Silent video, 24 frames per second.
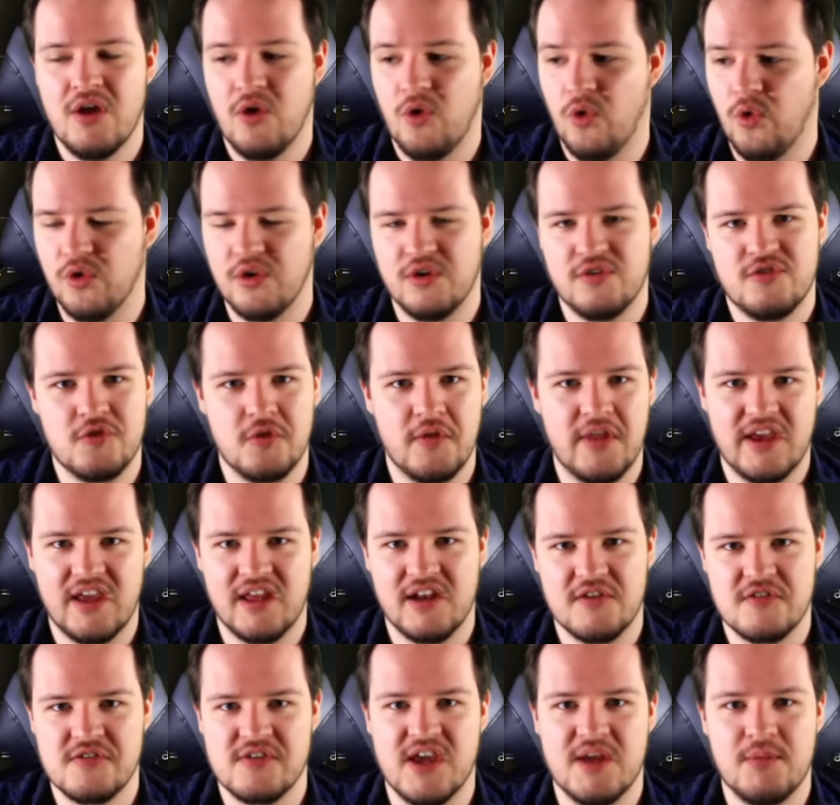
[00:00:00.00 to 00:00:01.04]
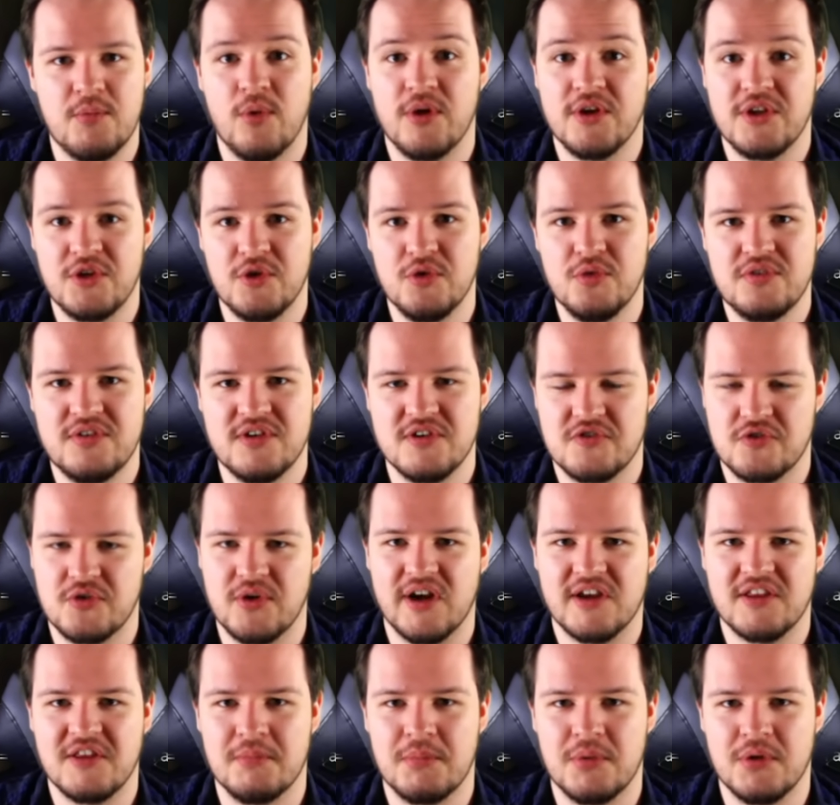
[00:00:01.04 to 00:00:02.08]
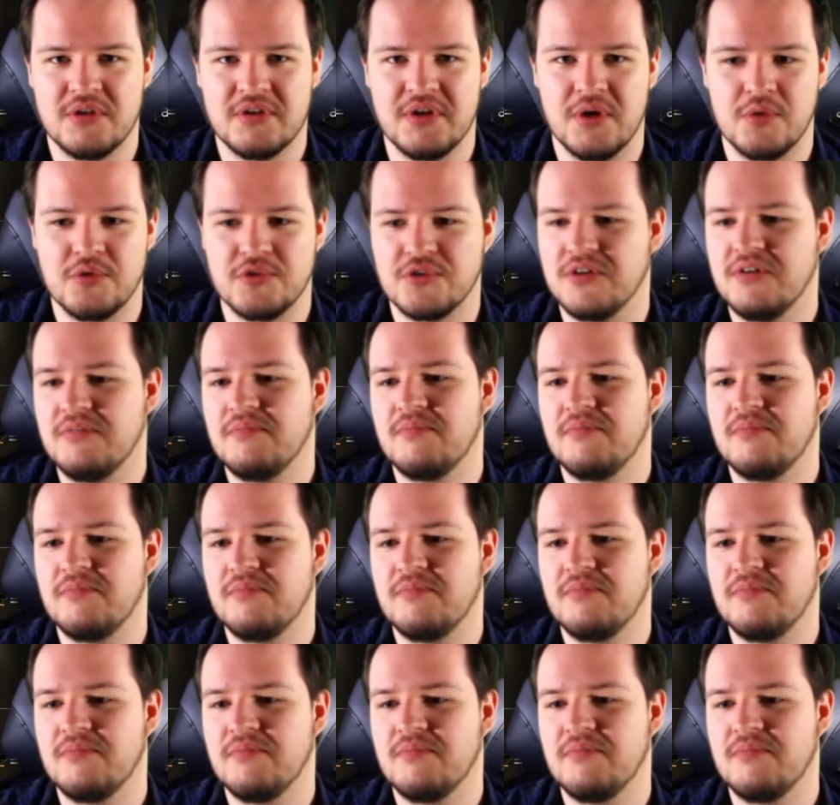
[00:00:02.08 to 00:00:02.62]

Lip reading: or so they can escape while you distract the bulldozer.